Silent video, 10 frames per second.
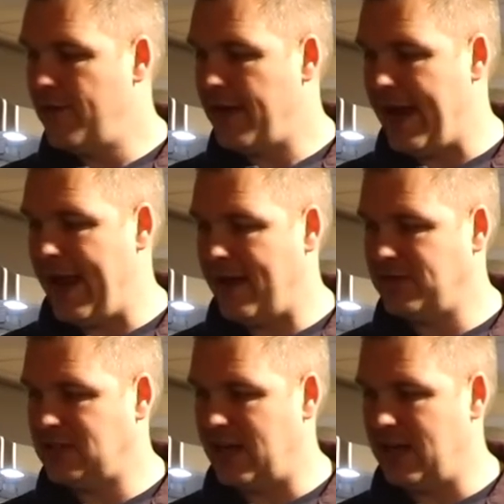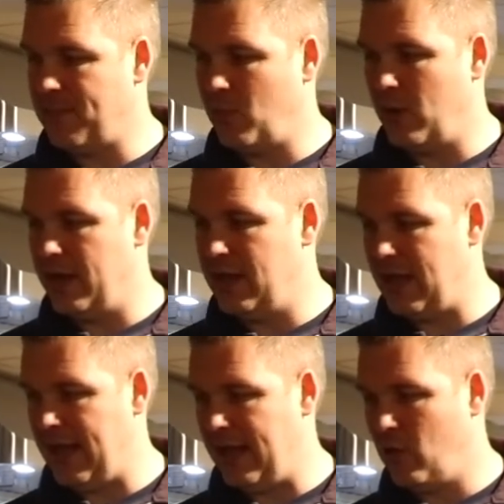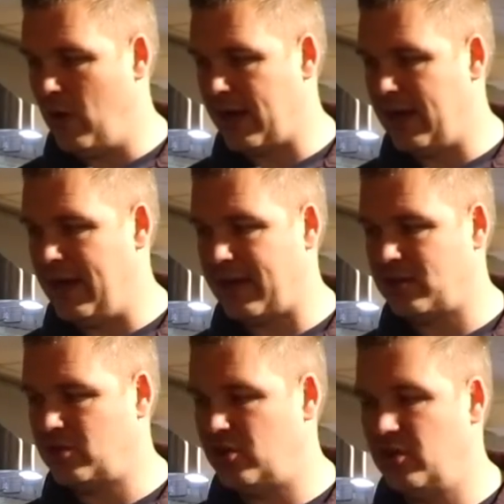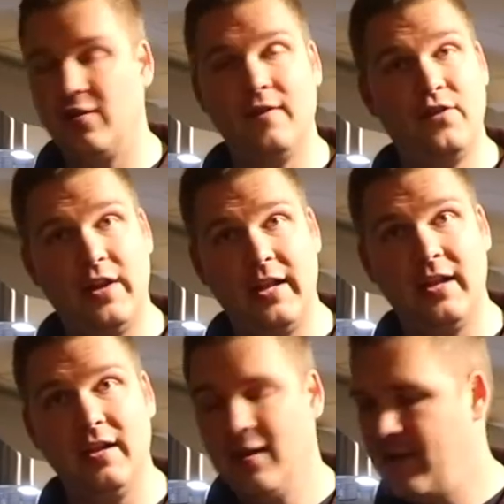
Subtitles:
I have set up with a quick connection fitting